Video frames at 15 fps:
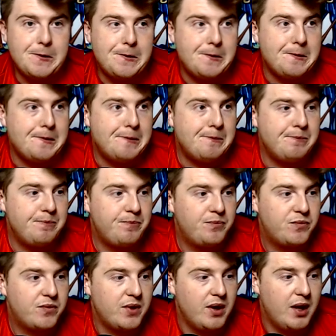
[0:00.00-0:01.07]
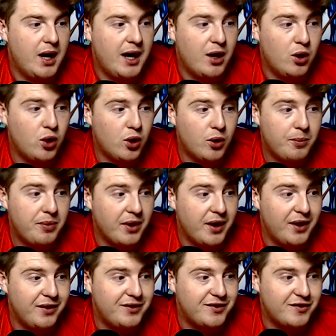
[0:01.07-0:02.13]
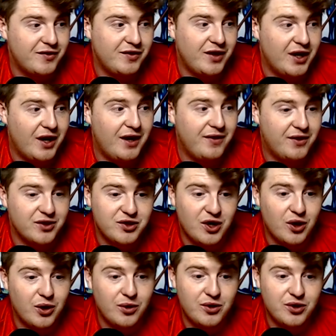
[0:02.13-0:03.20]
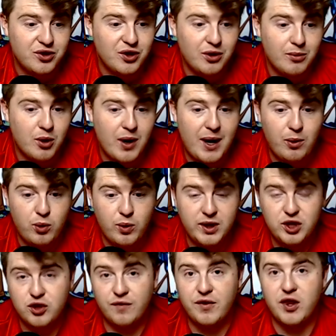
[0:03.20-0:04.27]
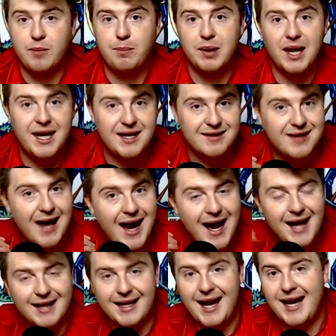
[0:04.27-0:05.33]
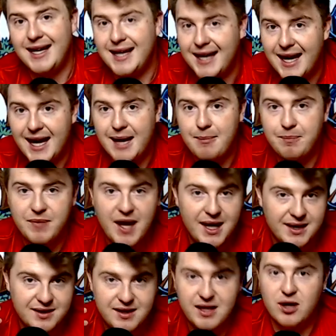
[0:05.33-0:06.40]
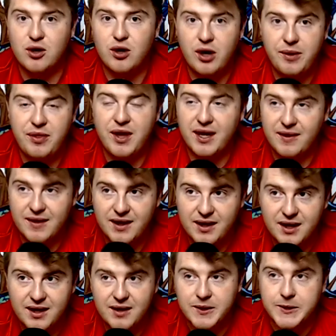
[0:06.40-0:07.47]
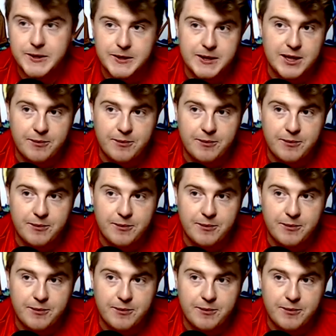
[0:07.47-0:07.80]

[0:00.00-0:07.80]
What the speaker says: I hope that there's no more outgoings other than players that aren't getting a game. That is the only thing that can